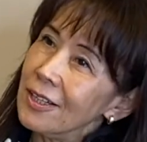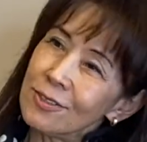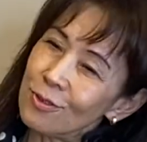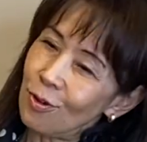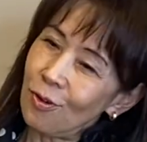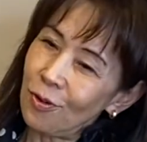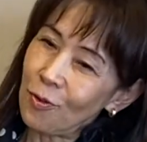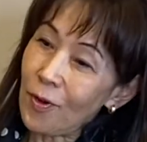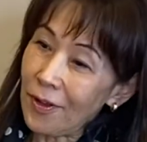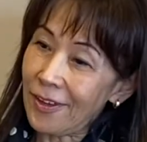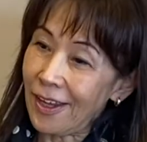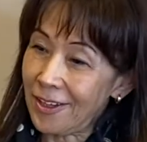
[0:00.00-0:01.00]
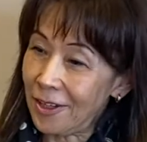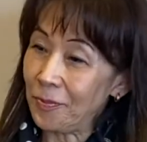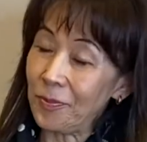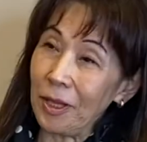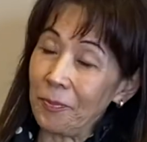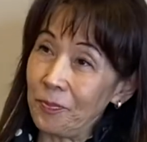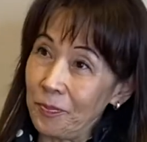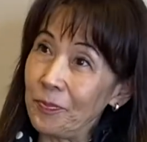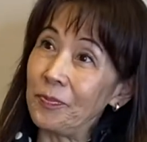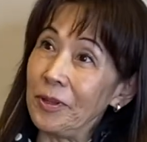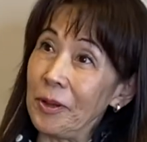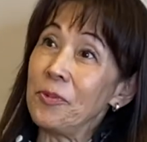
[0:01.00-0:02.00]
So the one thing is the
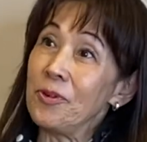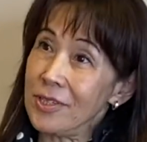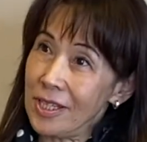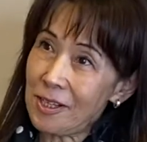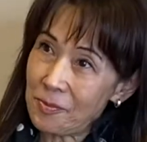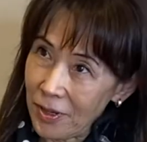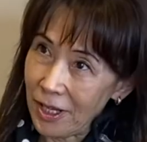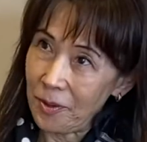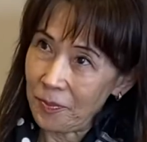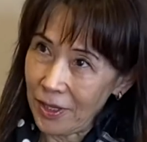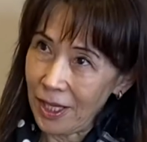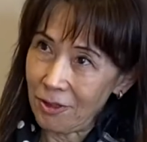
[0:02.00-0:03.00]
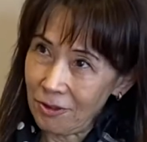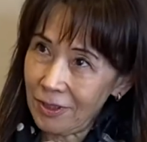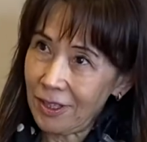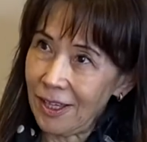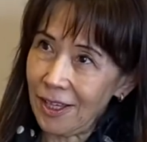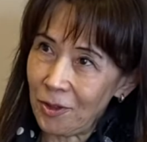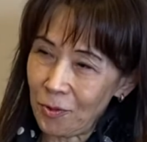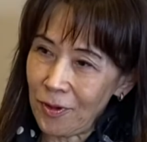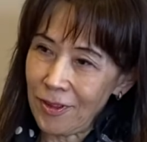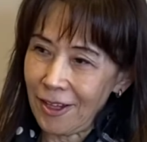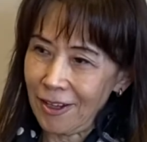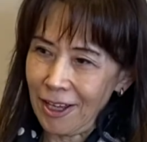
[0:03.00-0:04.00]
music, play the piano, and
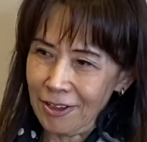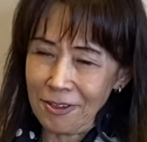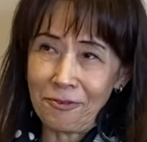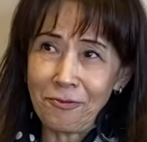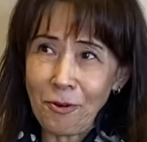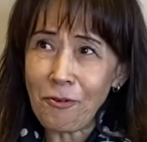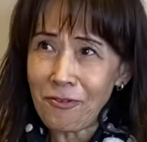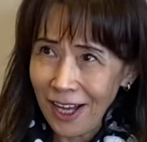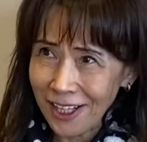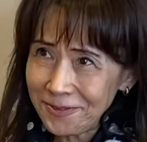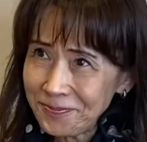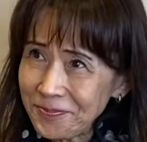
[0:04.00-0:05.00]
with the for fun,